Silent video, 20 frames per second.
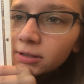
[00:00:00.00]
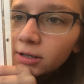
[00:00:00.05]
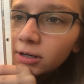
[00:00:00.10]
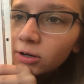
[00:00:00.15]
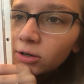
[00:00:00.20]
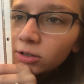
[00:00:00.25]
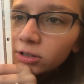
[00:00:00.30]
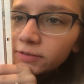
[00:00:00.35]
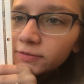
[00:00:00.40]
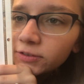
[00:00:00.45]

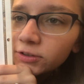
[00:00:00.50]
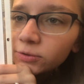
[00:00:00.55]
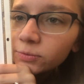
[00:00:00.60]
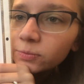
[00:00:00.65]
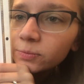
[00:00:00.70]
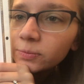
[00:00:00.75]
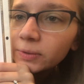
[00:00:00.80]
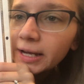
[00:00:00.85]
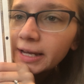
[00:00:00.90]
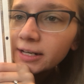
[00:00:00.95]
all of the
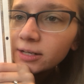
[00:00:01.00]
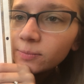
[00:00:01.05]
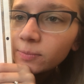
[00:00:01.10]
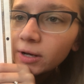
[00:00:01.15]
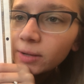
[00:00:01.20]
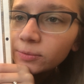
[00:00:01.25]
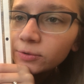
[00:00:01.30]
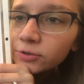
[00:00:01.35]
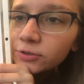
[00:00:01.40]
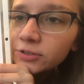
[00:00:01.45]
red
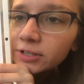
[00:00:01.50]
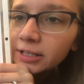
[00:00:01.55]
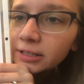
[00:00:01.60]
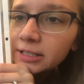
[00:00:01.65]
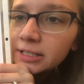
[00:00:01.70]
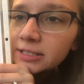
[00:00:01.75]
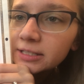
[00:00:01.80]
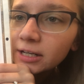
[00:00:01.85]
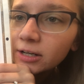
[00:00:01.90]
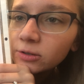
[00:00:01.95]
bubbles at
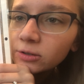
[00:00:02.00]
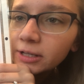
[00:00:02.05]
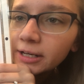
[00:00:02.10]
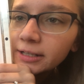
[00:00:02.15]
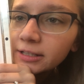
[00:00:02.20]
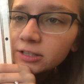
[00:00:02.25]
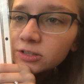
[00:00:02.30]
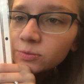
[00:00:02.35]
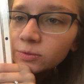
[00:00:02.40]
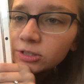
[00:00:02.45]
least
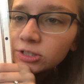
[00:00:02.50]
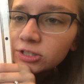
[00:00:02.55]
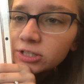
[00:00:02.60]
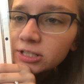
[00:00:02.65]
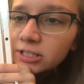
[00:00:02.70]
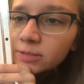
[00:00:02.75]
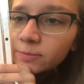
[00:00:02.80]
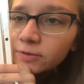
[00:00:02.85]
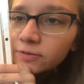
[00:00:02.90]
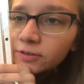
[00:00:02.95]
outlined. This one just
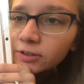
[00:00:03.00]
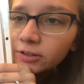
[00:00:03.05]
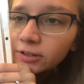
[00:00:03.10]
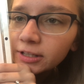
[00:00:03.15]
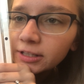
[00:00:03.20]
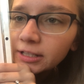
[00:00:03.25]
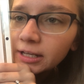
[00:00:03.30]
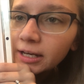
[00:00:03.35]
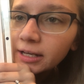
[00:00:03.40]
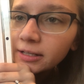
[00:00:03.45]
needs to be filled
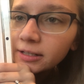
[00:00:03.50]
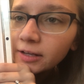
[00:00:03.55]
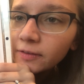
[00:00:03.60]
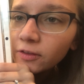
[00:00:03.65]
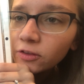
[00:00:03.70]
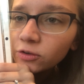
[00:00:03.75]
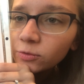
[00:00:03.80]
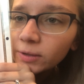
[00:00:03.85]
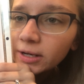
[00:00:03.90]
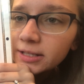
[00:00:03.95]
in yet, and
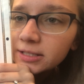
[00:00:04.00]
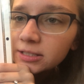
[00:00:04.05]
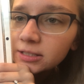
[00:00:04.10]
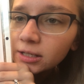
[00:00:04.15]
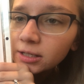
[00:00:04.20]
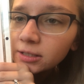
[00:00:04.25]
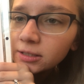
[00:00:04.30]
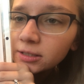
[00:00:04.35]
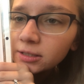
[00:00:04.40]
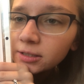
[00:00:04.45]
then the red's
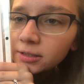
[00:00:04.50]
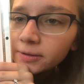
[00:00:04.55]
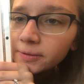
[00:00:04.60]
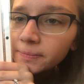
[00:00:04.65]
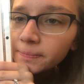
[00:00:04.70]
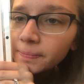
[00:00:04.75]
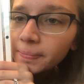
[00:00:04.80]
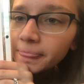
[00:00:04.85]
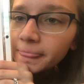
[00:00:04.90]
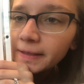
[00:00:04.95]
done.
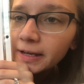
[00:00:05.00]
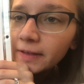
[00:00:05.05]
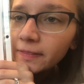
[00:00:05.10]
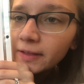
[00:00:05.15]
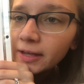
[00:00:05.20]
And